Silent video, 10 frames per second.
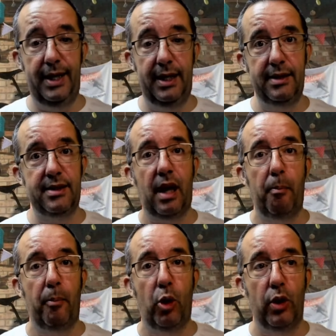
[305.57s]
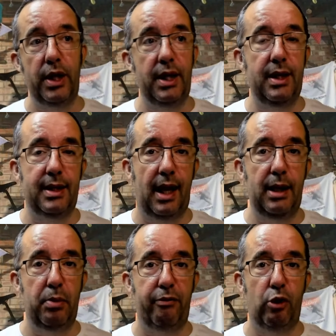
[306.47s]
And then at some point in the day
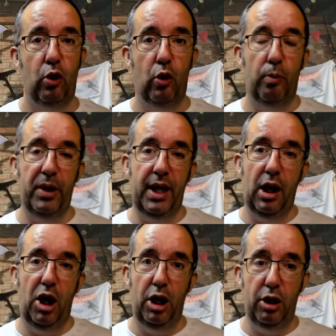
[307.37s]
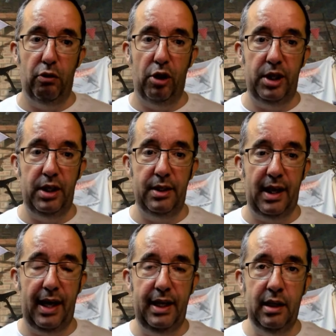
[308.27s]
before, be it earlier on in the
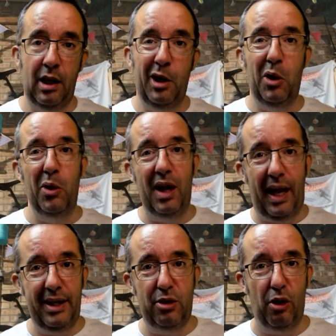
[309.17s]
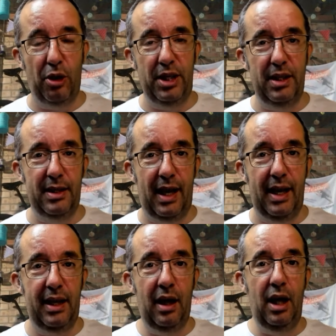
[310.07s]
day or later on in the
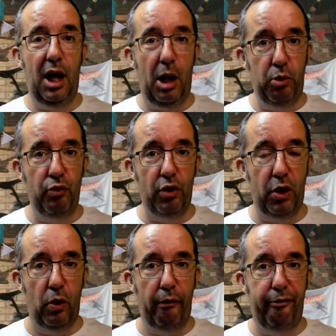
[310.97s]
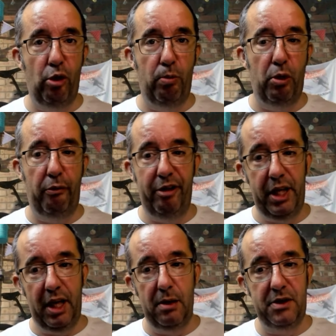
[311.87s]
day, I will record four more
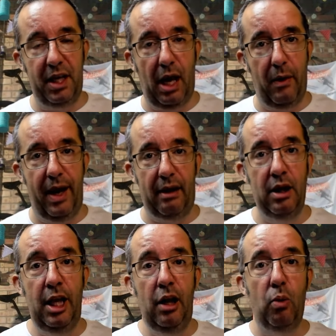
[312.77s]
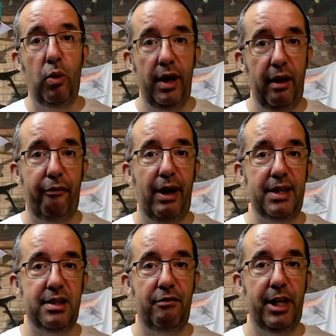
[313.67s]
videos to go out. What it
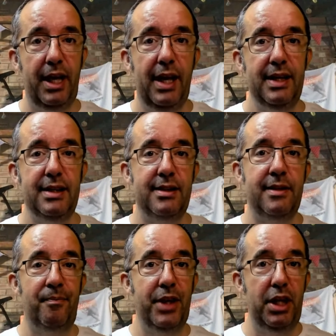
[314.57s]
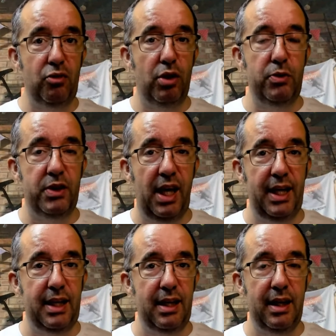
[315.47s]
effectively is
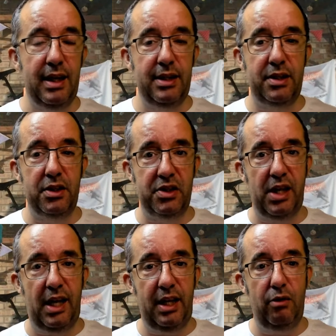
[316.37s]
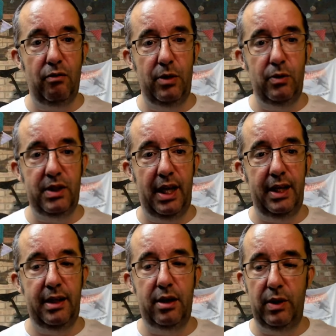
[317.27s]
routine. It's just steady
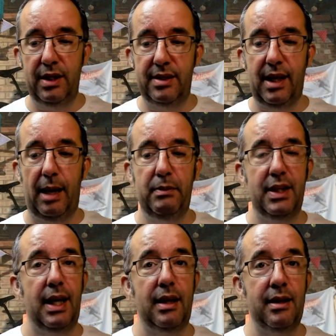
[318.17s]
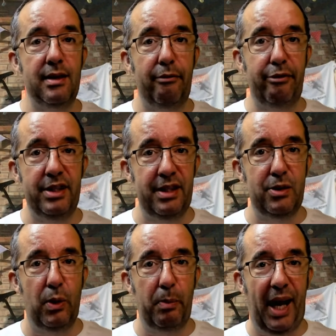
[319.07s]
routine, doing the same thing that fits
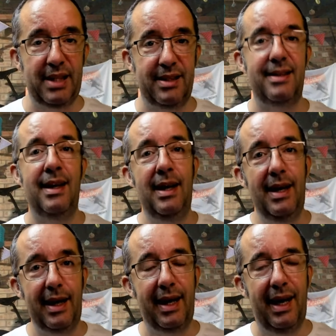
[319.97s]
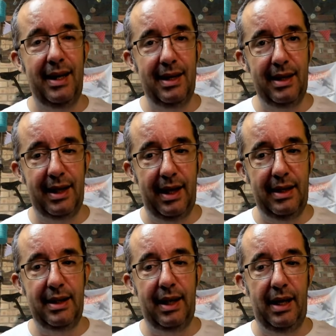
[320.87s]
into a pattern again and
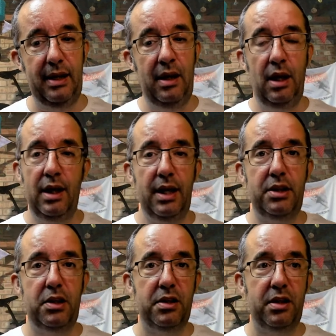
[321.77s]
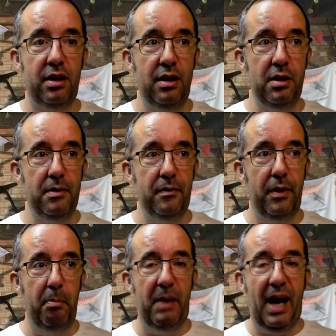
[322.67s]
again and again. It's just
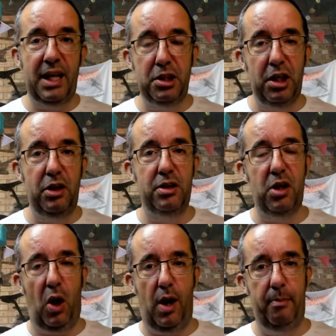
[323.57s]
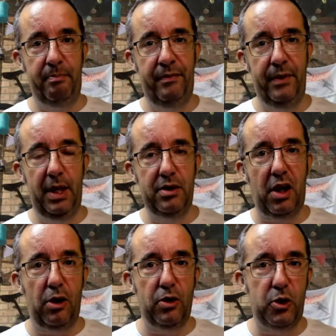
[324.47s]
managing your time. As
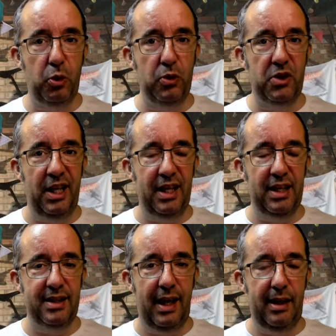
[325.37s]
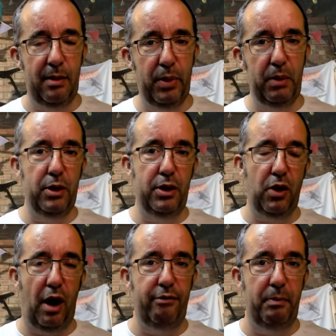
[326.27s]
Arnold Schwarzenegger said, people that
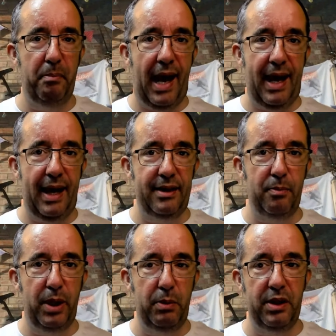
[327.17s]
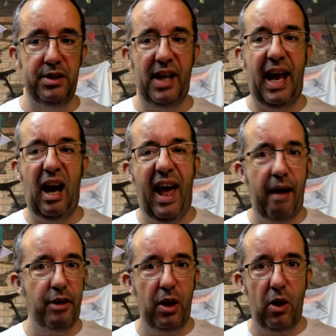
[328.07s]
drive him mad are people that say, I
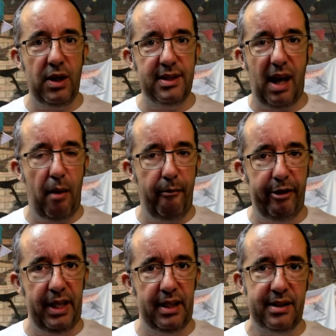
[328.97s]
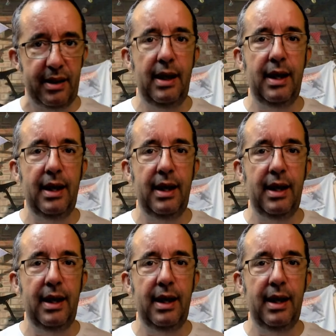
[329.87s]
haven't got the time for this.